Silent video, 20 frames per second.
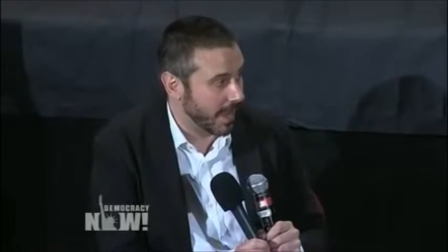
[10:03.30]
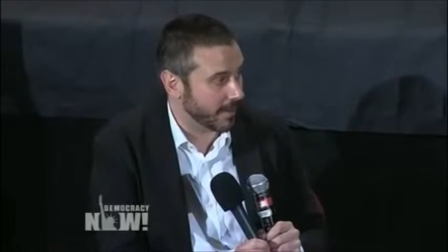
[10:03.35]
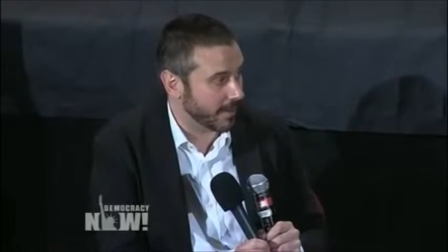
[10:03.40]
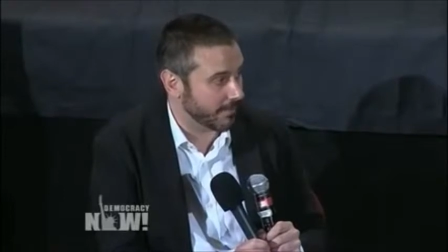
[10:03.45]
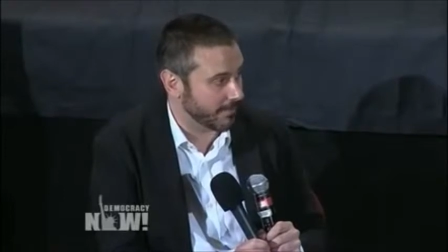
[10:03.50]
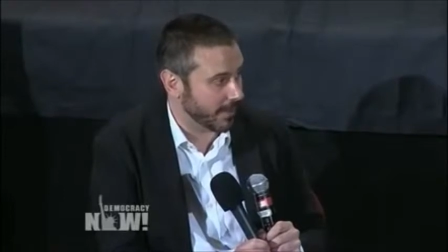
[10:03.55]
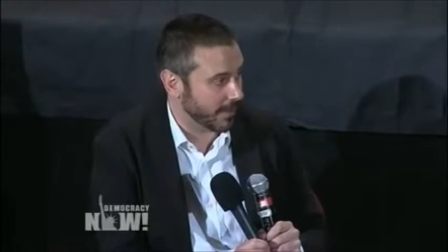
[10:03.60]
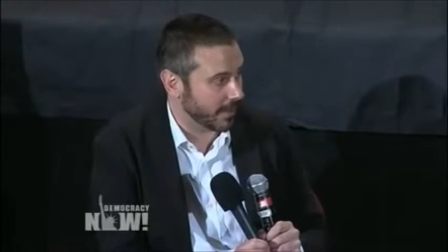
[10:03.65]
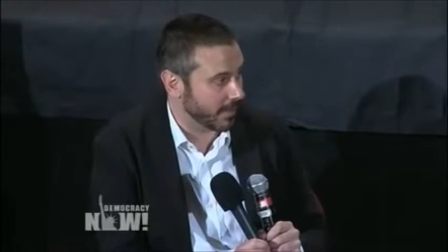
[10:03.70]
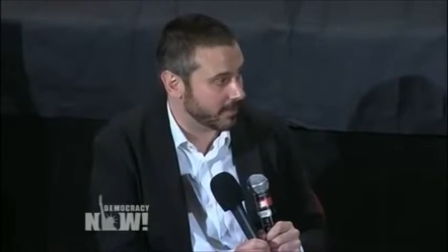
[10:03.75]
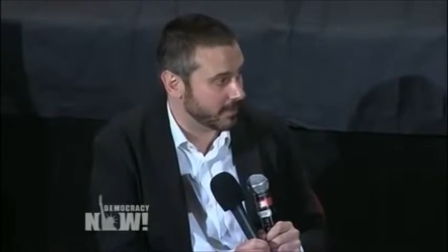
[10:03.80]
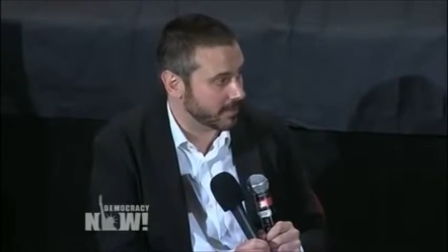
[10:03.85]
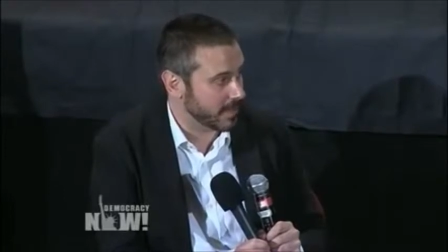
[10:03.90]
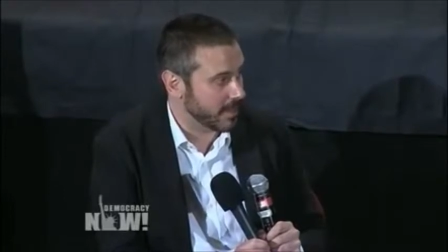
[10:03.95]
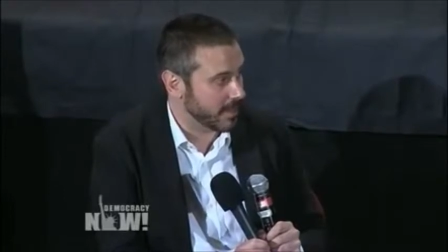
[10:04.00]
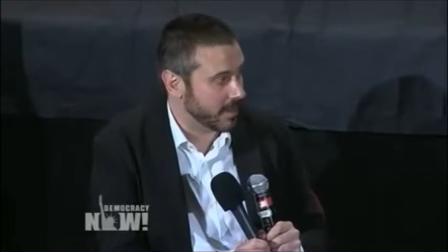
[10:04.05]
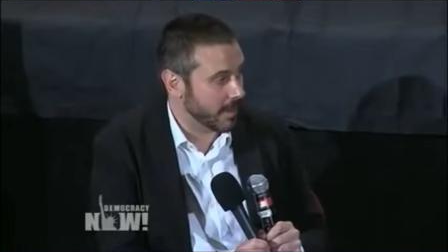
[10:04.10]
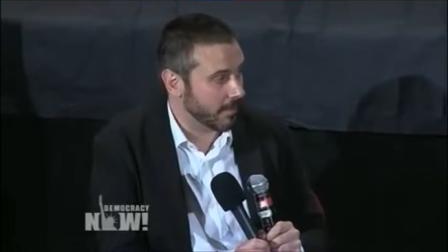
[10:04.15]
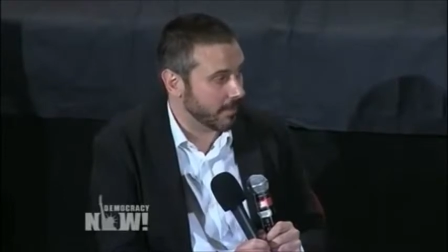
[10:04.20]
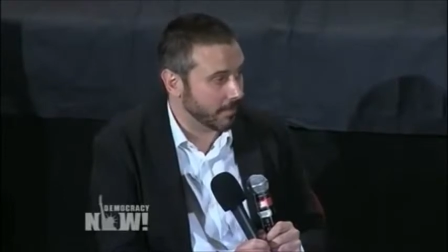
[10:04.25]
Qaeda figures.
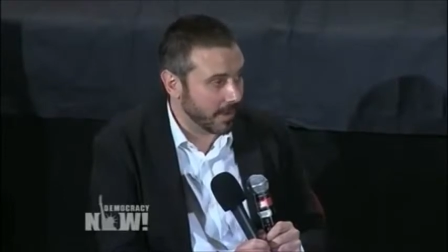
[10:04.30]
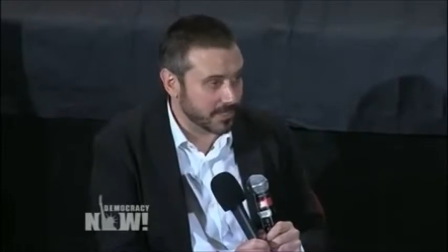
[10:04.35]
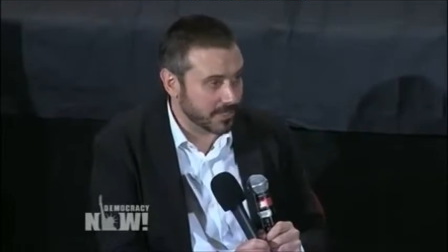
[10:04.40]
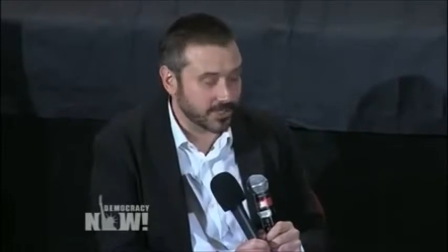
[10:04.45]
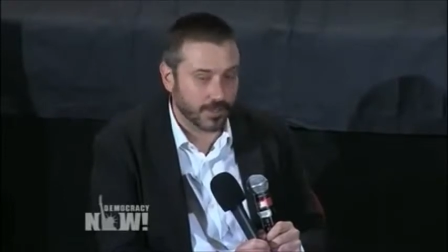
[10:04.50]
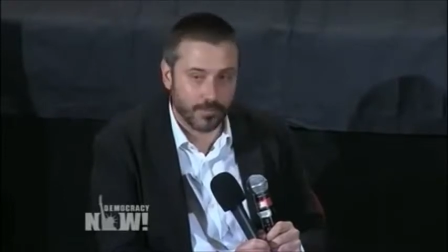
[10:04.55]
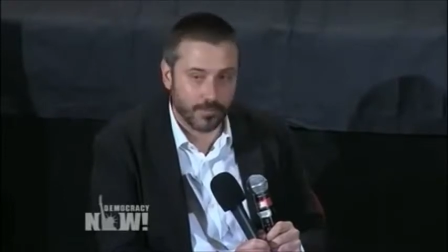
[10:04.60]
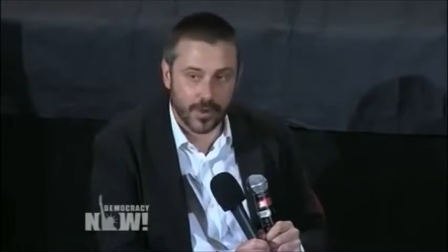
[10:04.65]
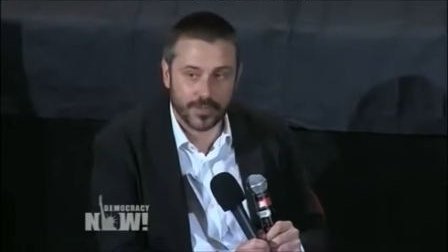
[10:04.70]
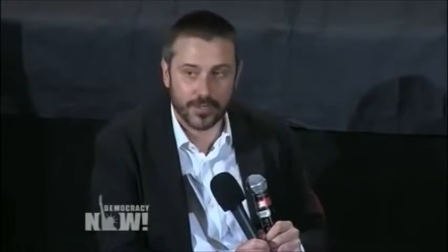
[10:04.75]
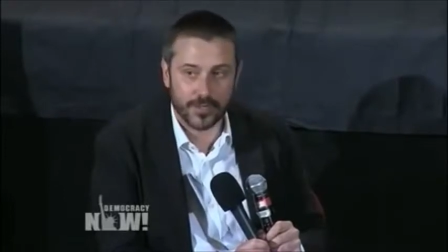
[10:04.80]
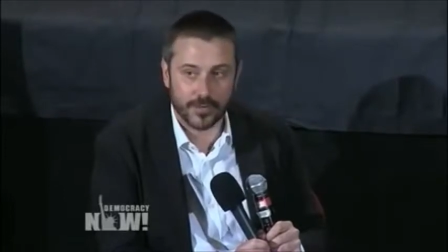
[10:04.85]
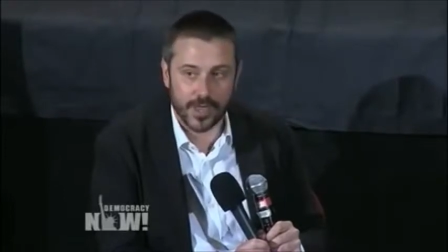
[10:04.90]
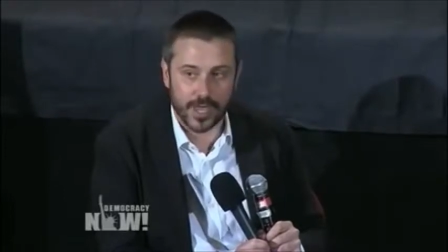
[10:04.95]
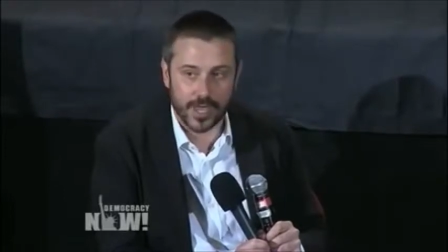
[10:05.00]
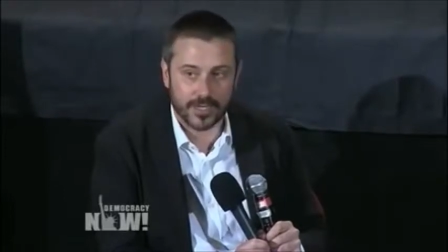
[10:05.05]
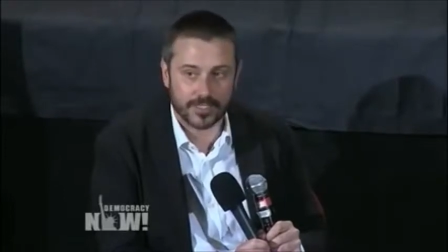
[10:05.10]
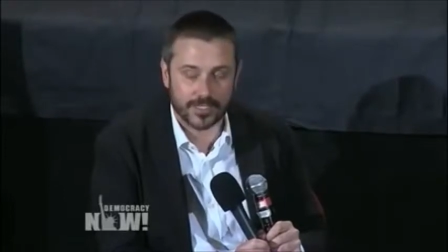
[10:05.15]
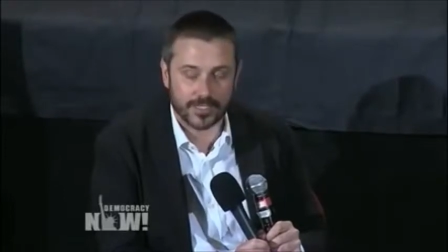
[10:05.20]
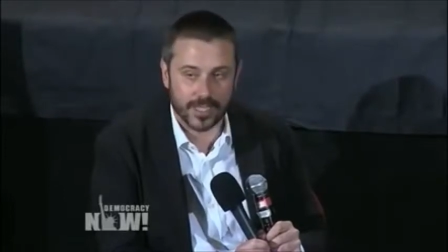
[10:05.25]
Much of what the
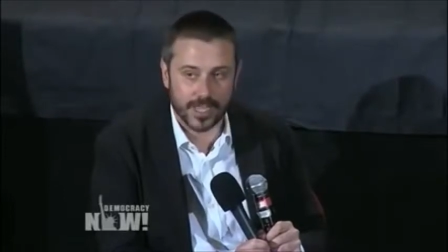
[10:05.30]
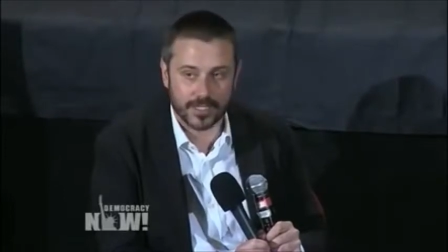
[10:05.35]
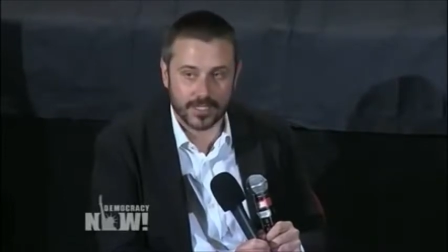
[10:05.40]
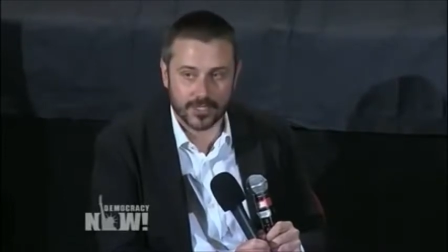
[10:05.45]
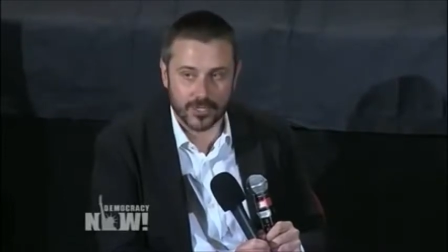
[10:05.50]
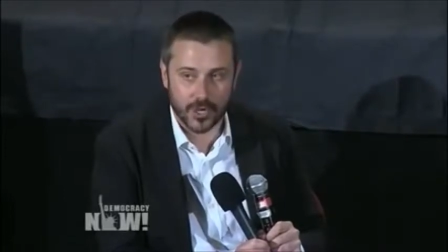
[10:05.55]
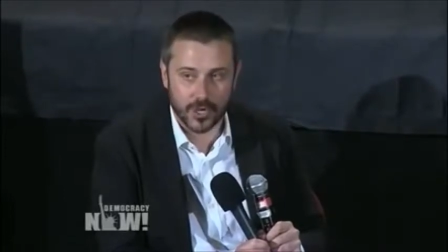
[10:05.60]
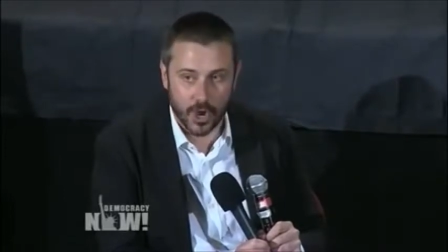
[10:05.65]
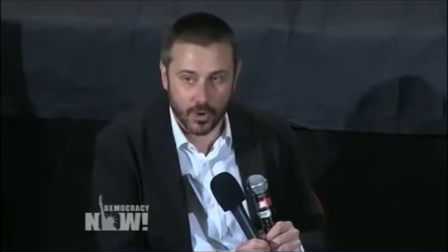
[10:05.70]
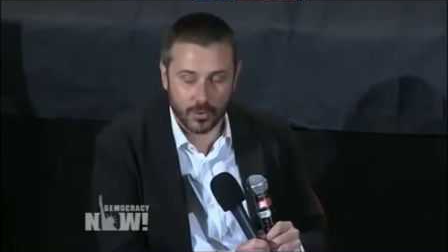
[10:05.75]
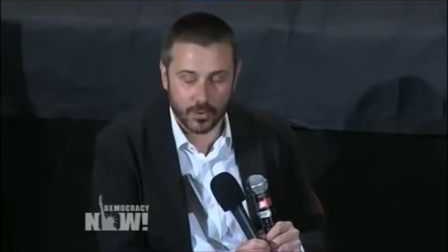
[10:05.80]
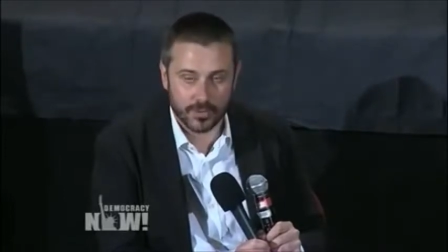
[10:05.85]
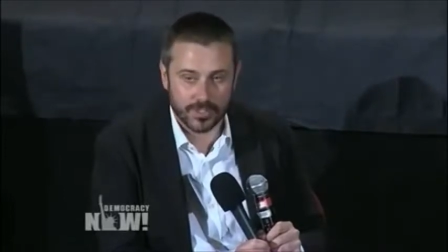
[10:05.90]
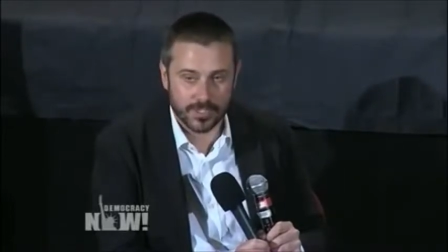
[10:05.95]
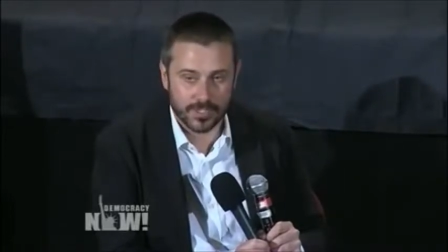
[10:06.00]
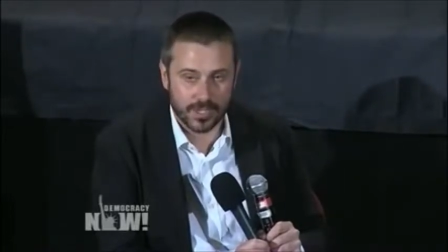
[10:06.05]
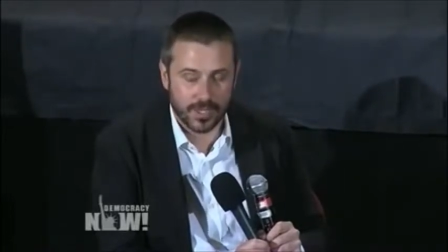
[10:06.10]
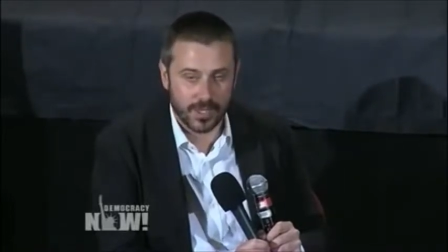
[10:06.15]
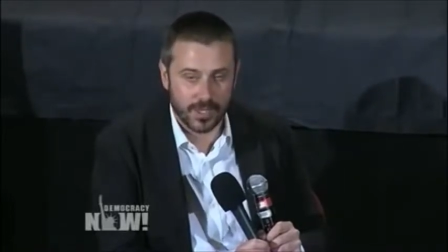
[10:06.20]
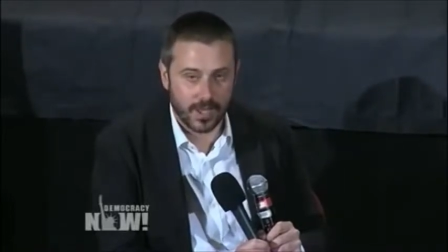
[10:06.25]
United States
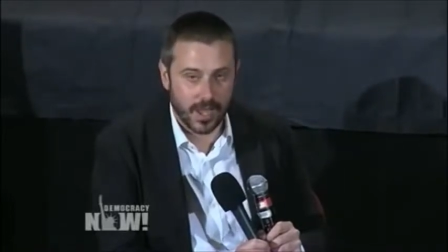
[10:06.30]
knows